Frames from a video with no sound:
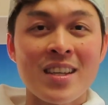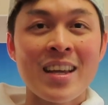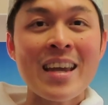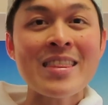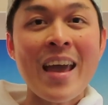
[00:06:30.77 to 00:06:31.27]

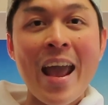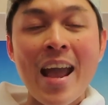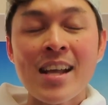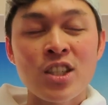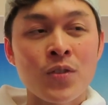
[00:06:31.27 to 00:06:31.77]
Again, the
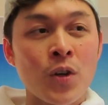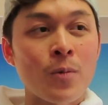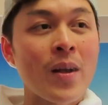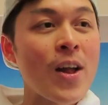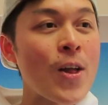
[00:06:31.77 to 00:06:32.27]
age is
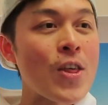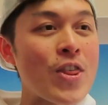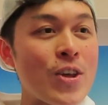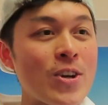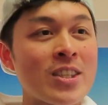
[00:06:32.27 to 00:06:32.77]
from
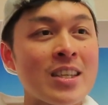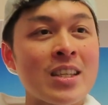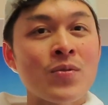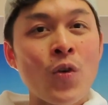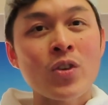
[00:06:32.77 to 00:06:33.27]

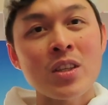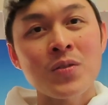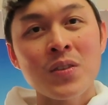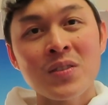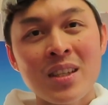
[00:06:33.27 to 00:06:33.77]
13, 14,
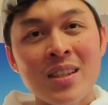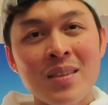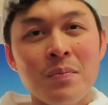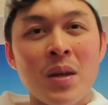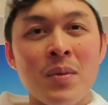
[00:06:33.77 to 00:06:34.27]

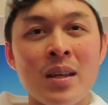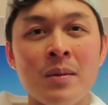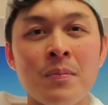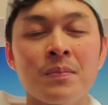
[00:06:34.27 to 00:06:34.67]
15, maybe